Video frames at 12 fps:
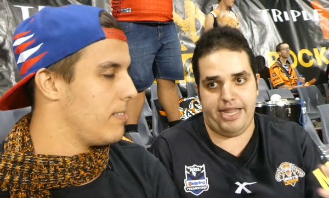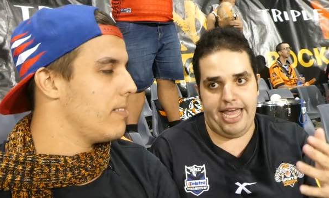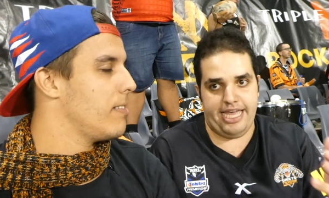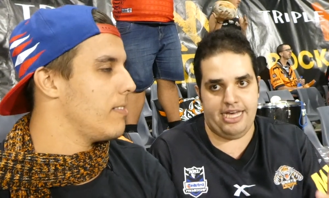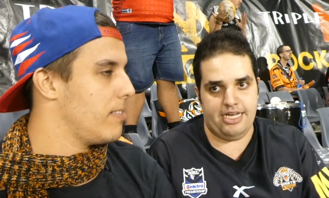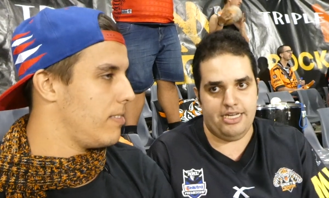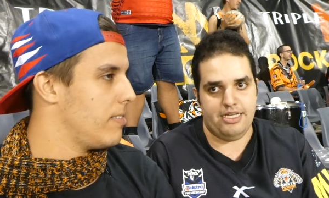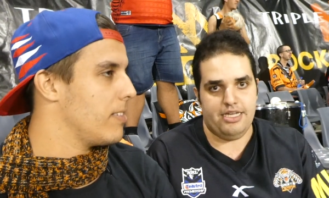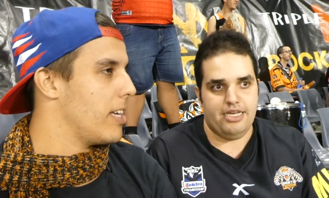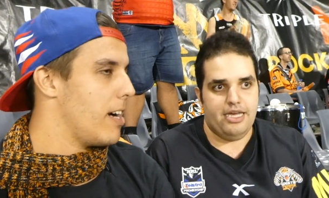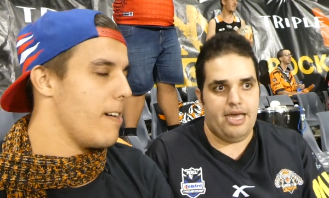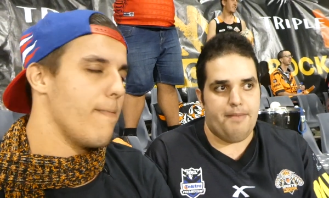Speaker 1: player.
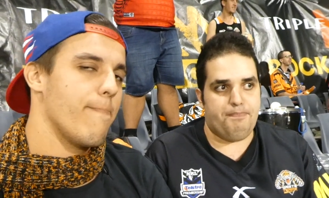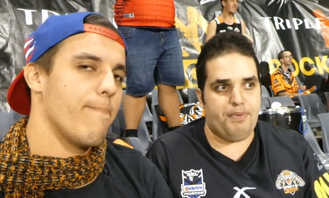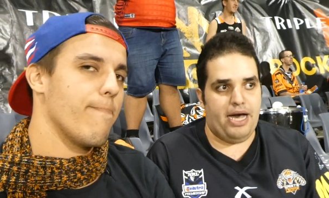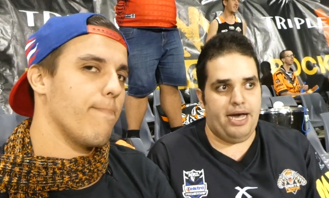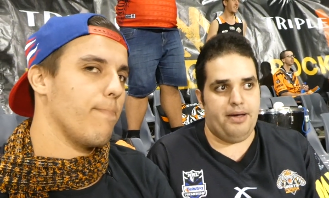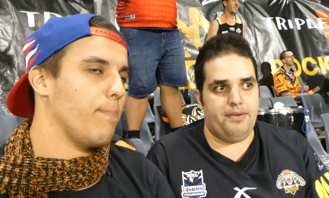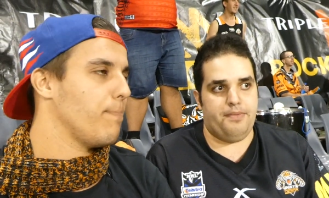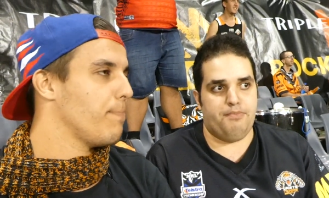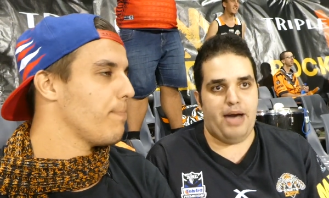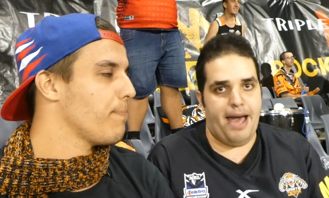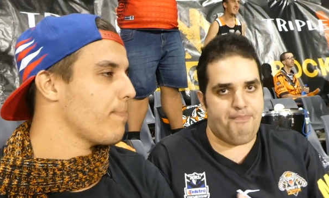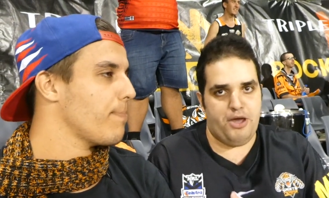Yeah.
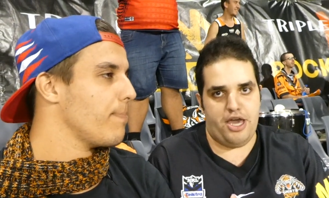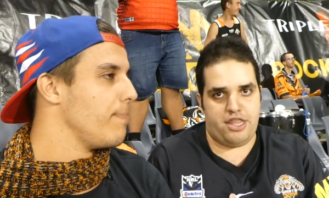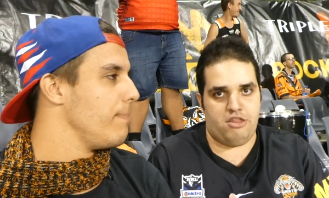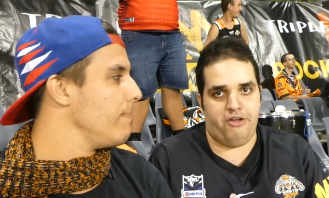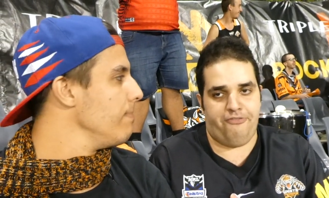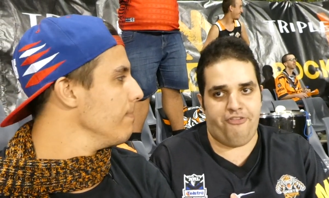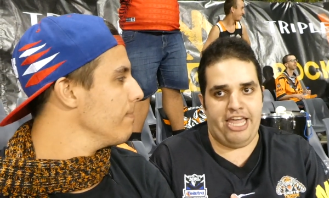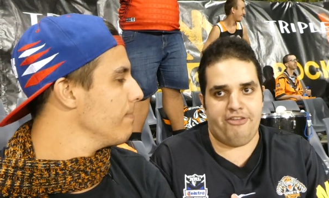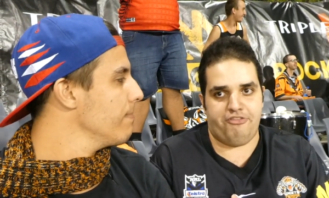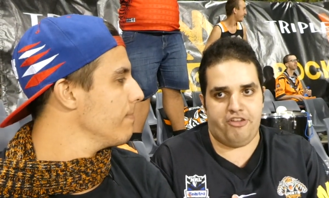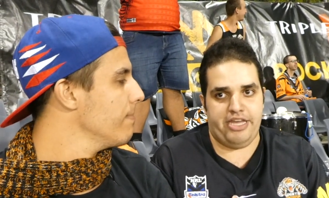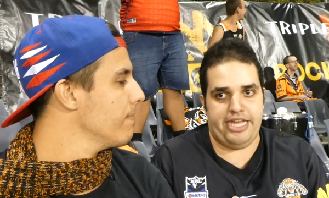But my personal
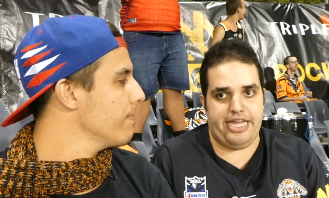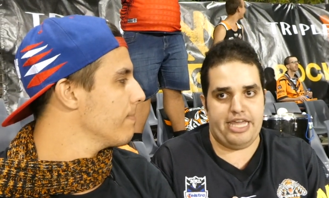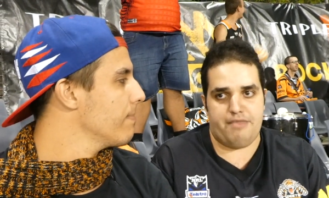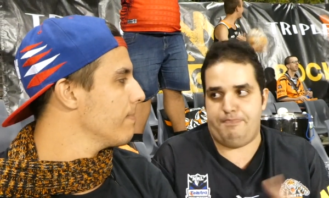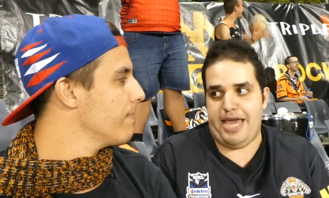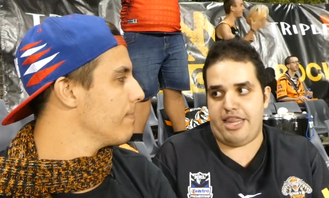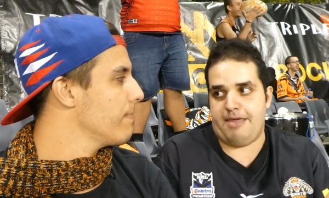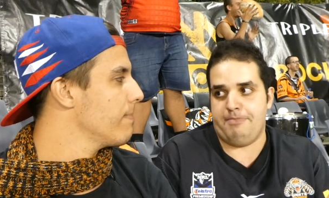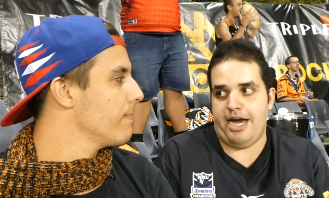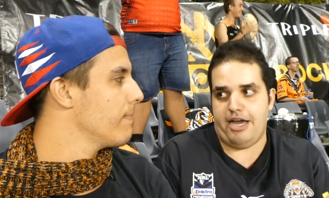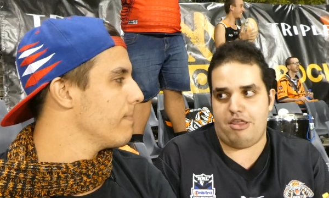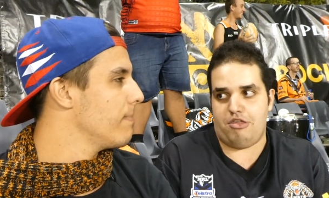favourite is
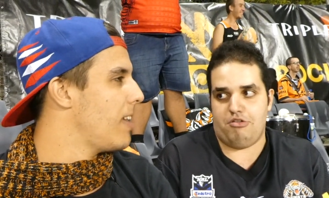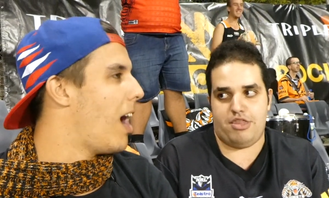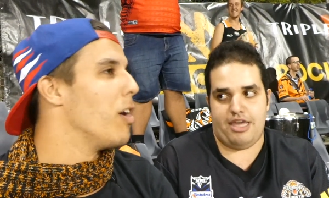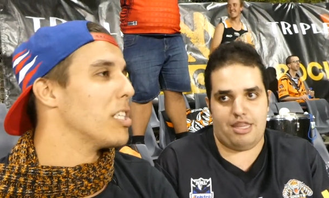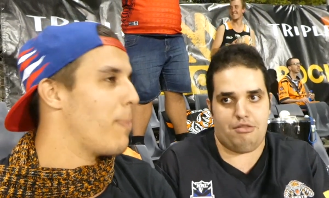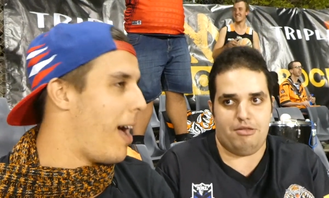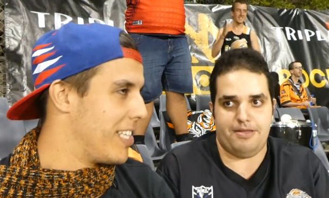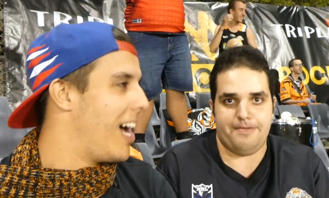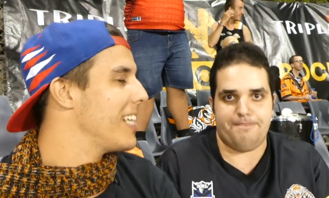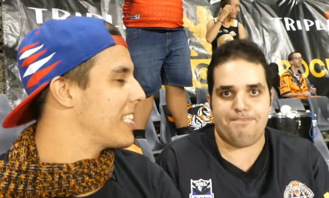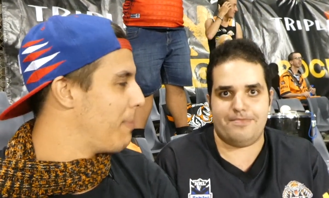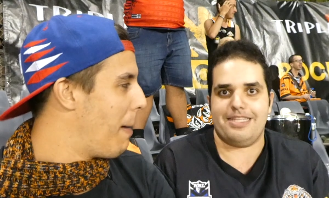Benji Marshall. I
Speaker 2: was about
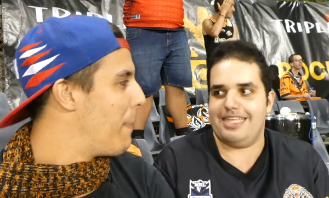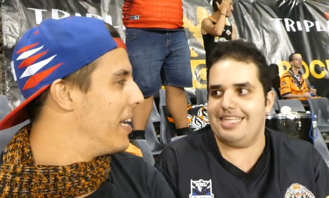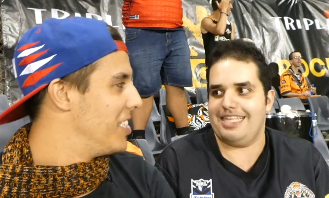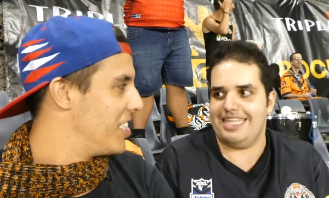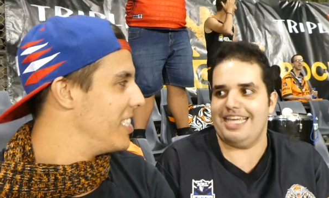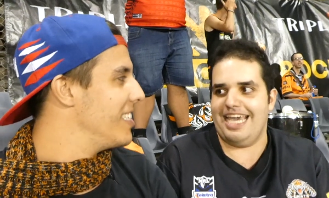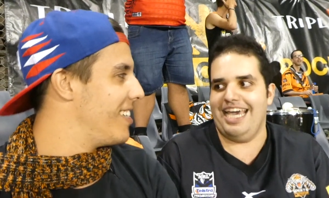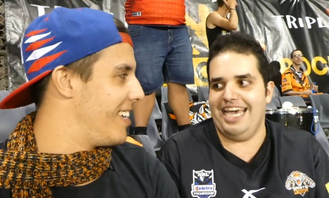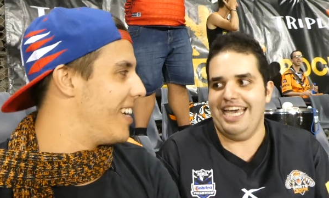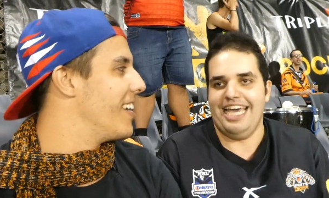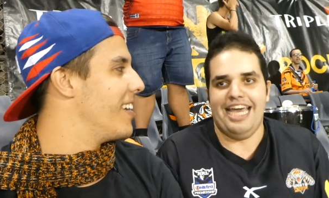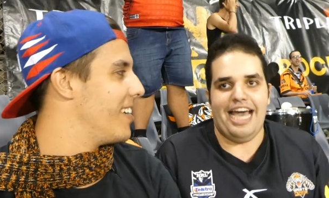to ask about Benji. Yeah,
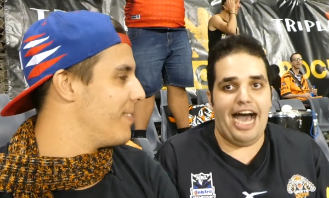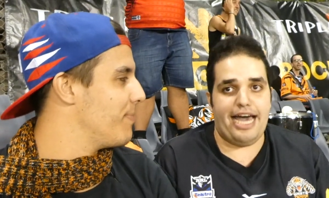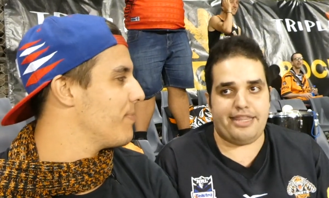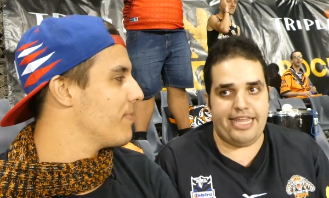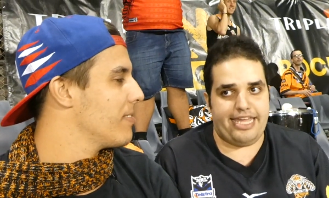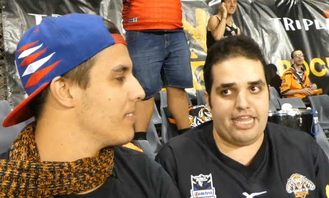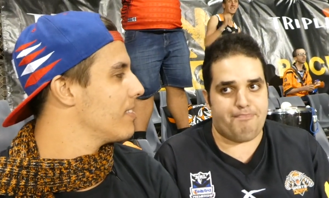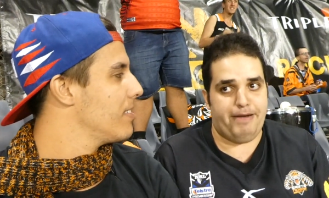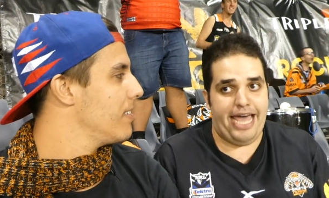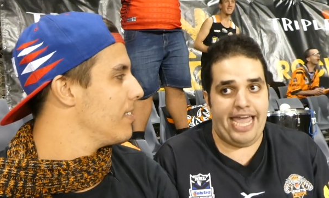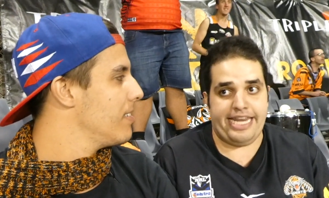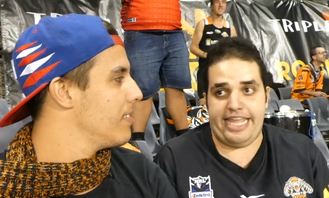yeah. yeah. I
Speaker 1: think he's
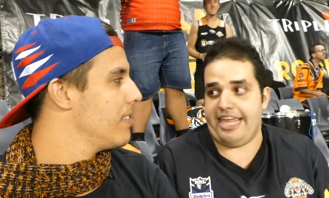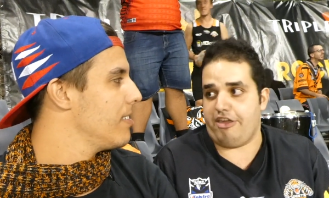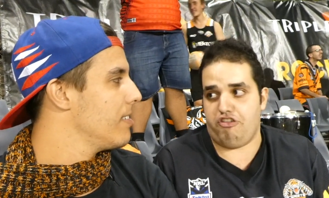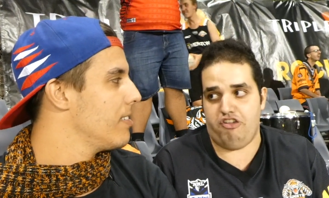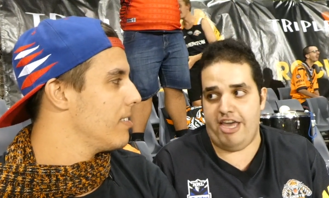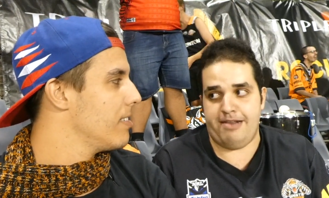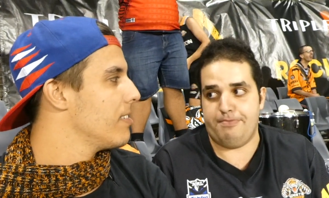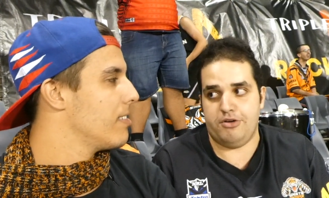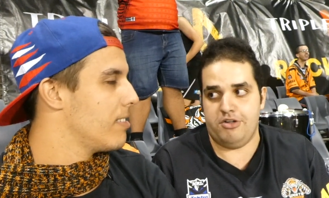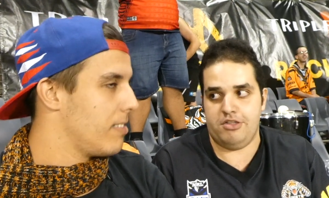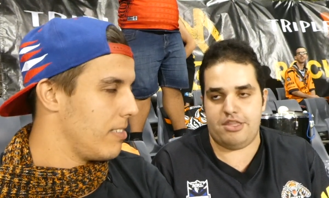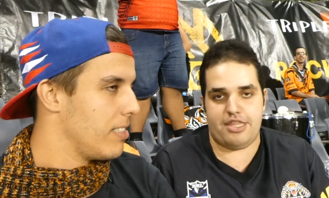played
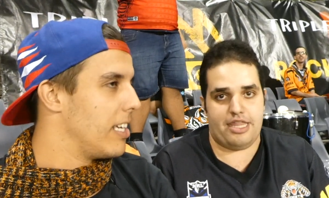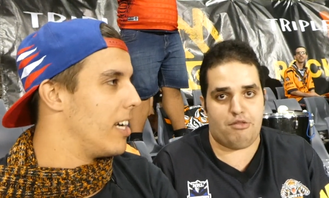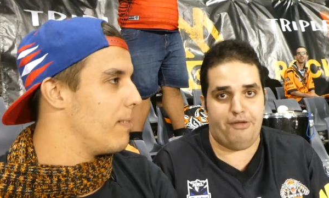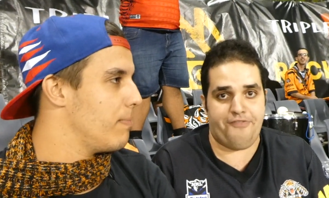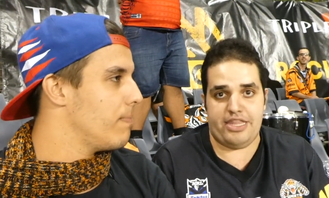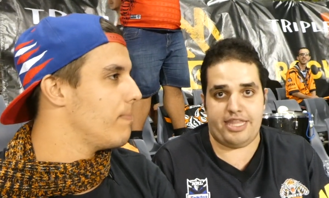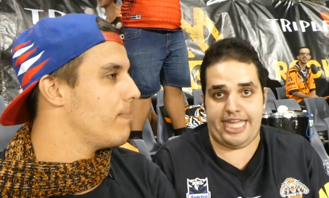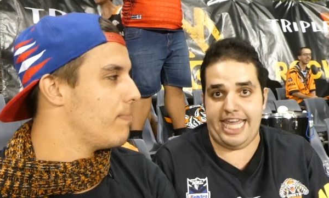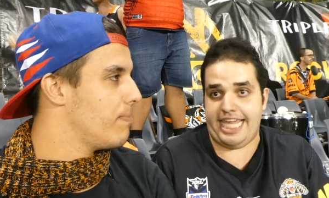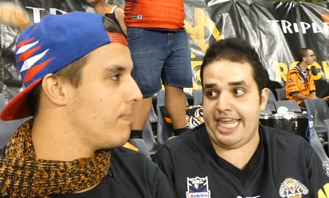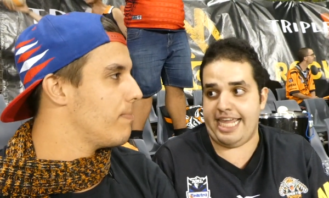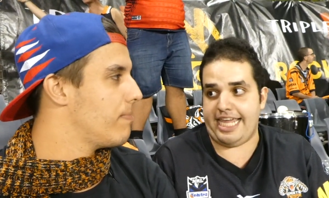incredible. yeah. his
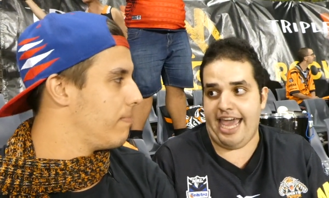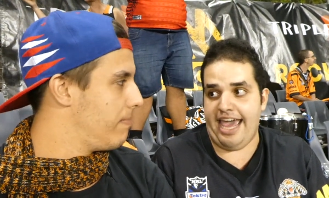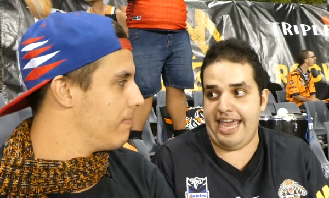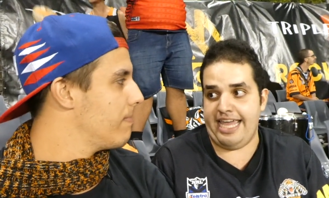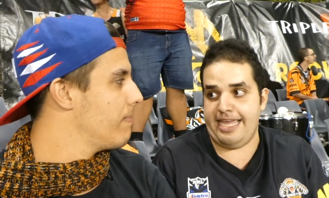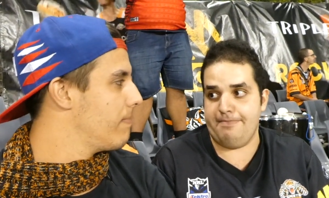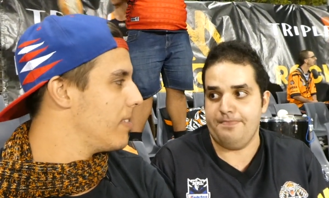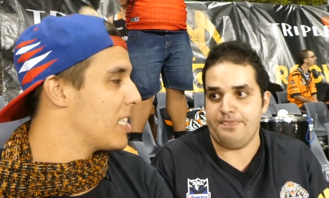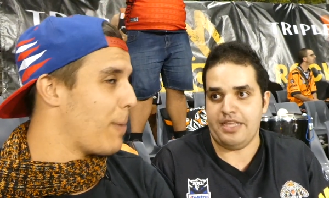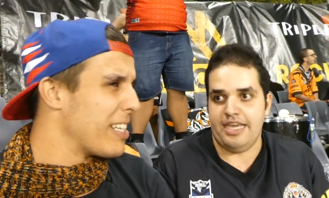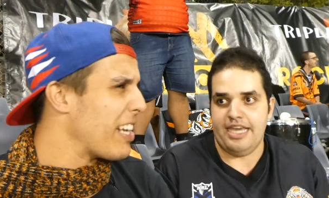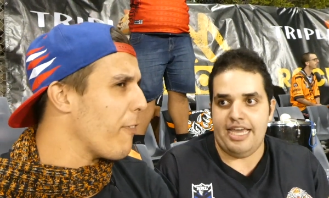kicking game,
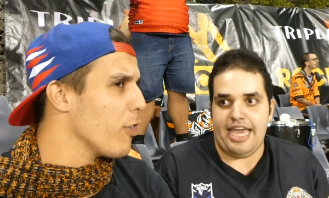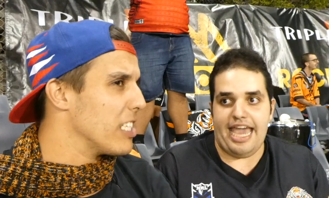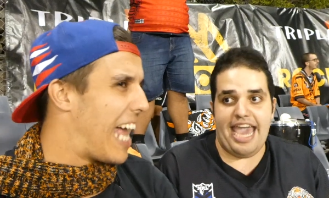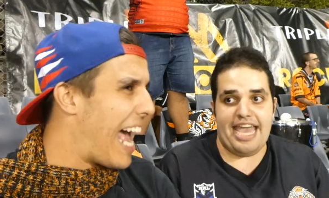especially for